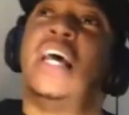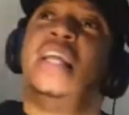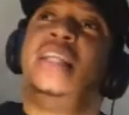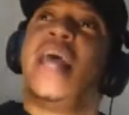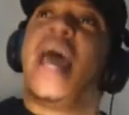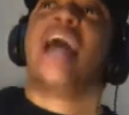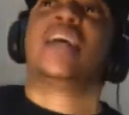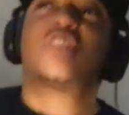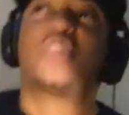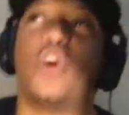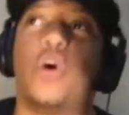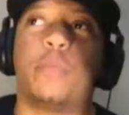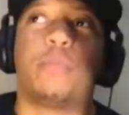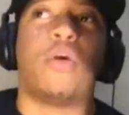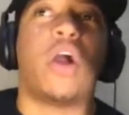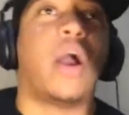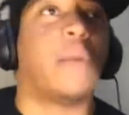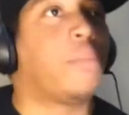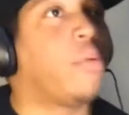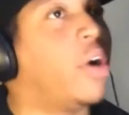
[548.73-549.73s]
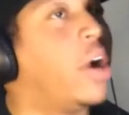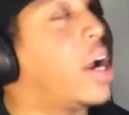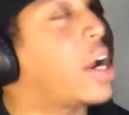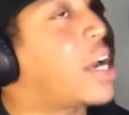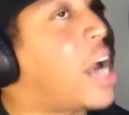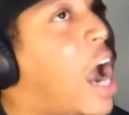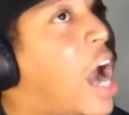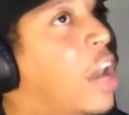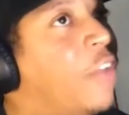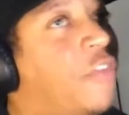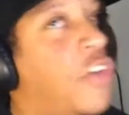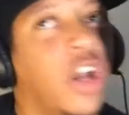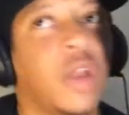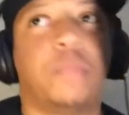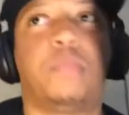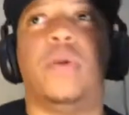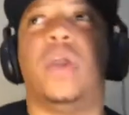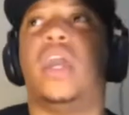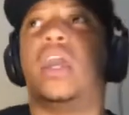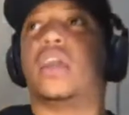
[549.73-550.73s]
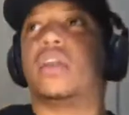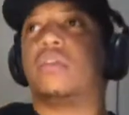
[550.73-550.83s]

that's who Bron calling for the pick.